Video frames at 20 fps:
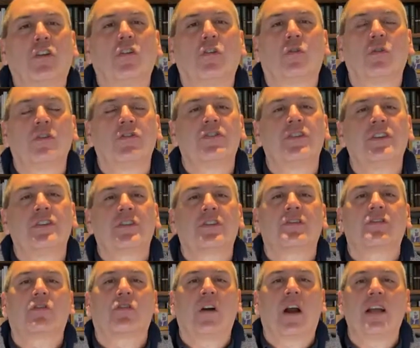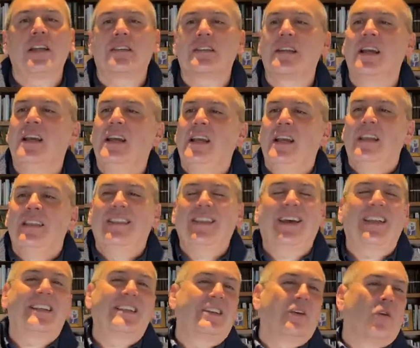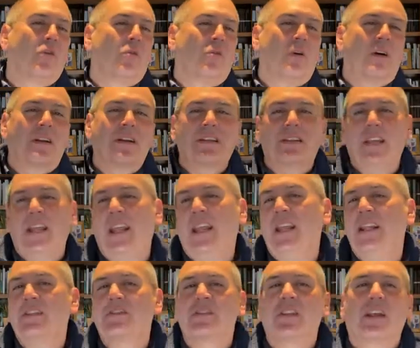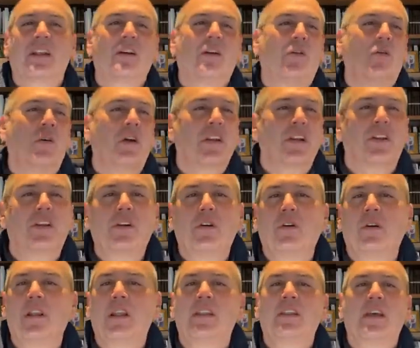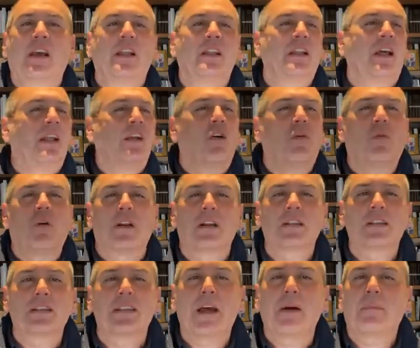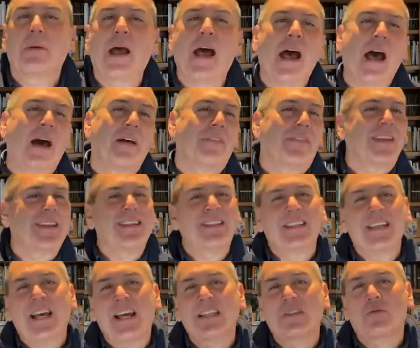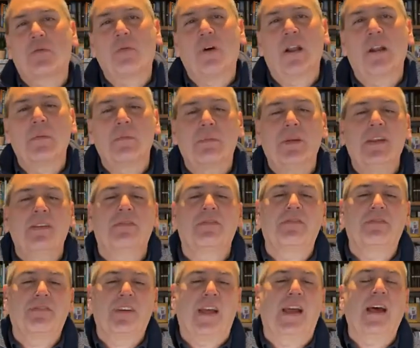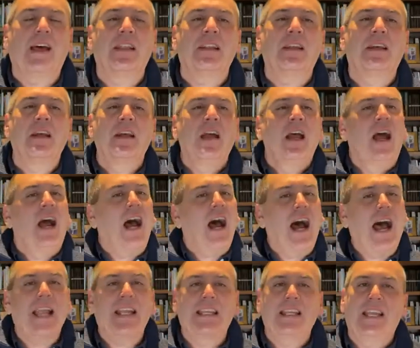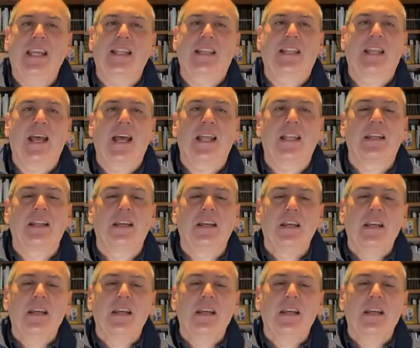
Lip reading: Lord Jesus Christ that don't want to teach, they don't want to do anything, they don't want to step out, they just want to be fed. I get that.